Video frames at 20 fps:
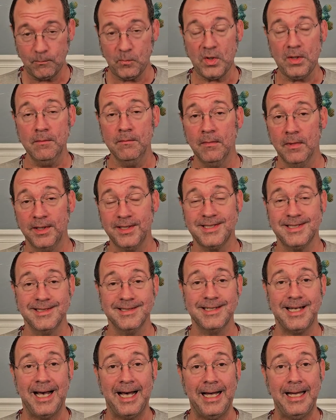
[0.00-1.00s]
much
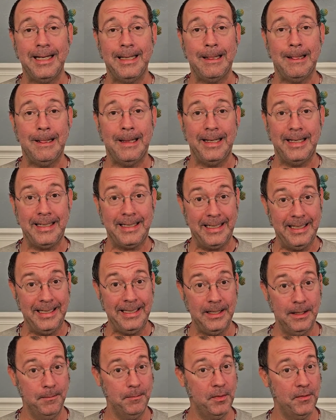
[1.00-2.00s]
as I like
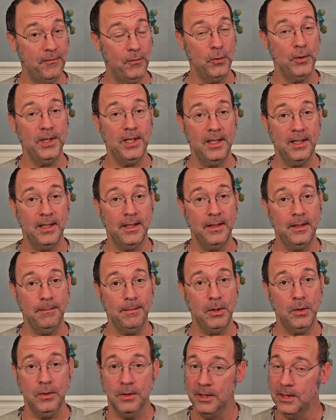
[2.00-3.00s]
getting them before you get on the
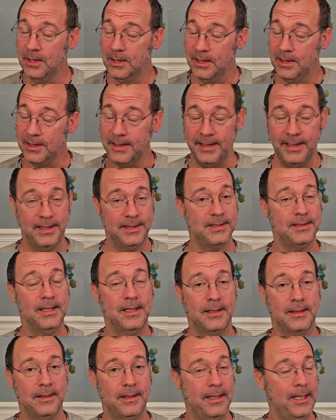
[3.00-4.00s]
boat, that's
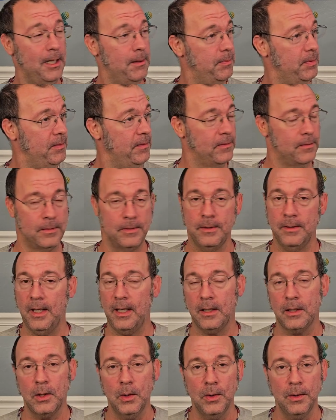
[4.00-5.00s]
not going to happen. They're
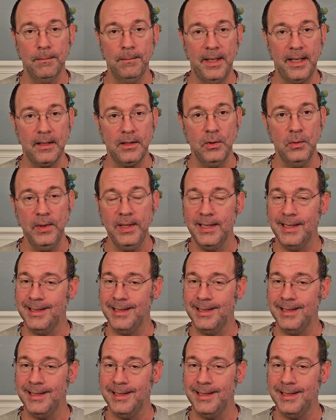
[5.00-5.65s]
not going back to it.